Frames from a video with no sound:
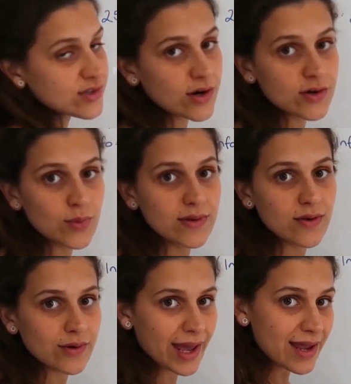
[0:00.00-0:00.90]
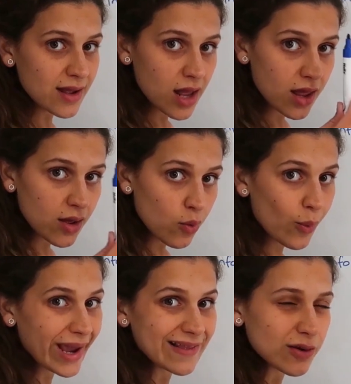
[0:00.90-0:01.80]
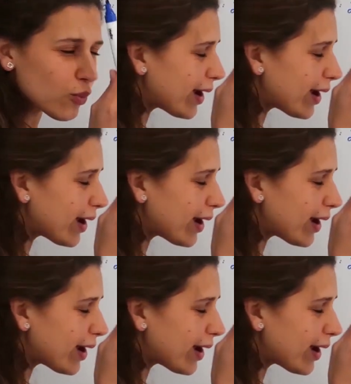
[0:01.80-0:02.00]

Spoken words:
to start with, okay? Weight,